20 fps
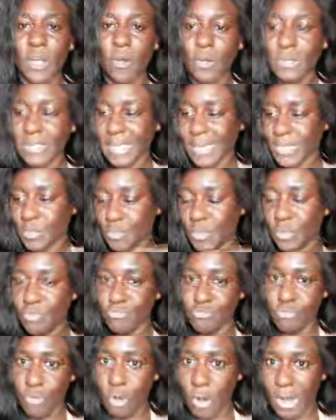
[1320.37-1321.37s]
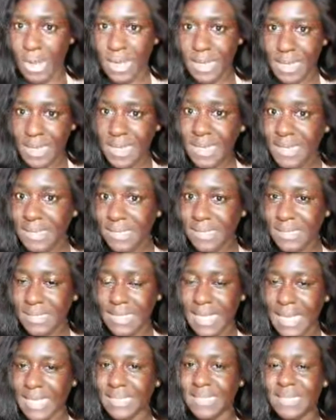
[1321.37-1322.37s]
contact with rock is
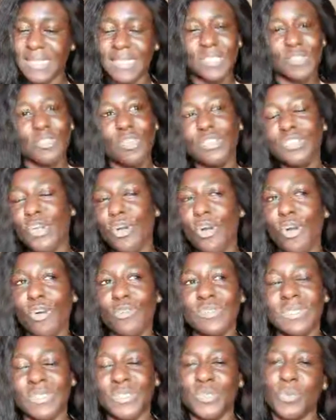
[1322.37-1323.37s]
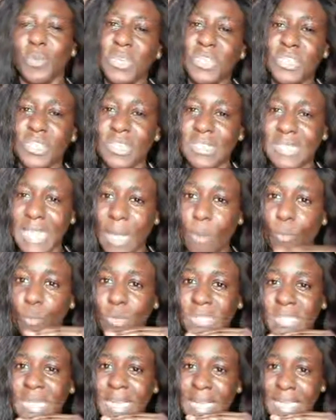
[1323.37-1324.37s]
that it is not all situations that
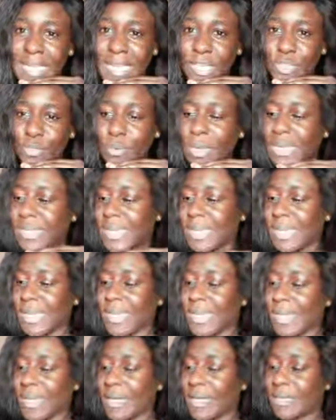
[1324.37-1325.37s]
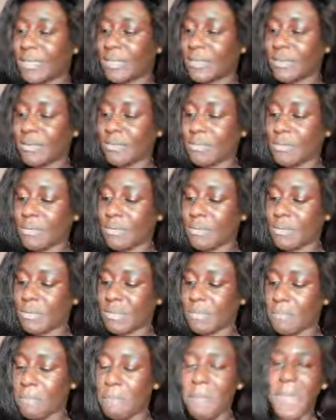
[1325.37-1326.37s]
water can actually
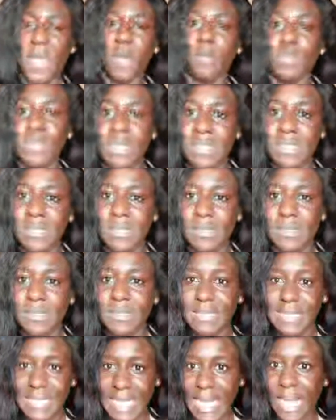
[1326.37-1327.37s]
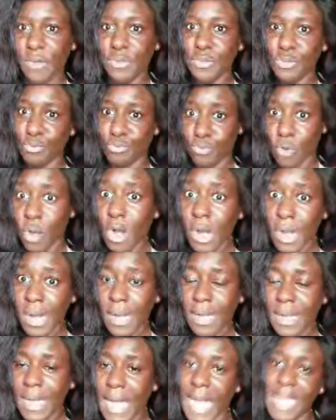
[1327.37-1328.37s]
melt down the rock.
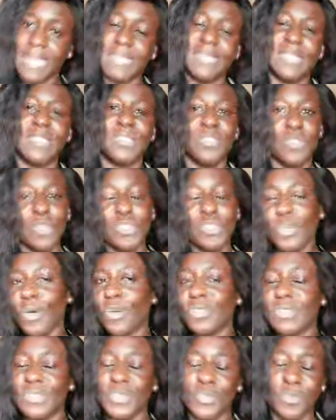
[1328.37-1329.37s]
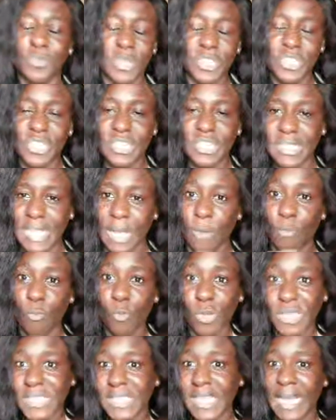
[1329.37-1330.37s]
And it is not all situations that
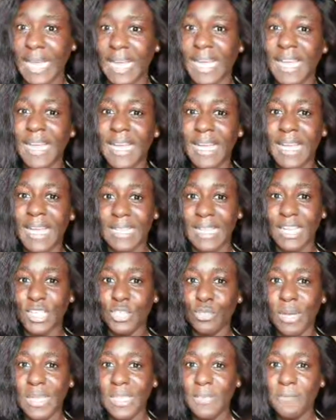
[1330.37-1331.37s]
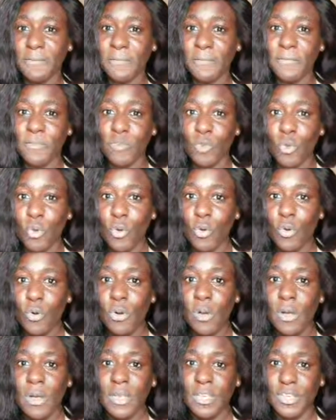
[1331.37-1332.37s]
water can actually flow,
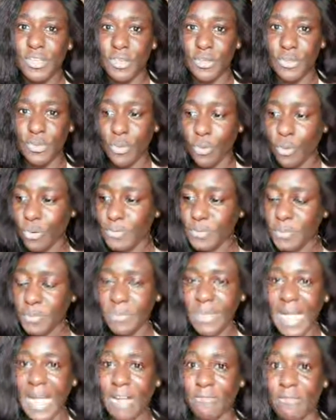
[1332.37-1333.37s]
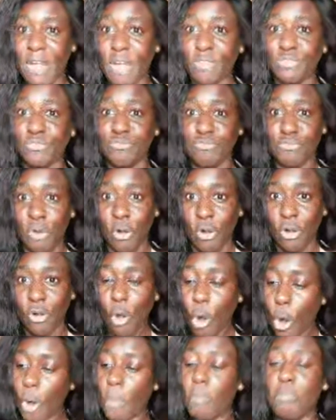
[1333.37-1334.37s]
you know, around rock
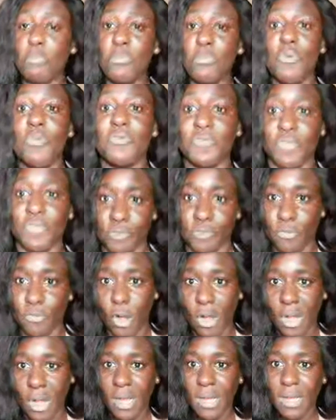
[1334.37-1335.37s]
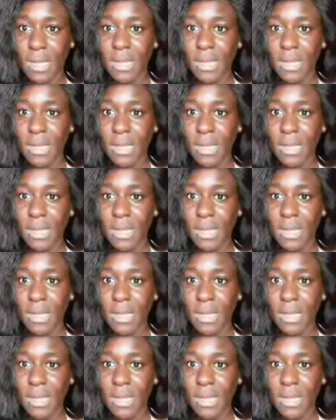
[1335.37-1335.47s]
or move the rock.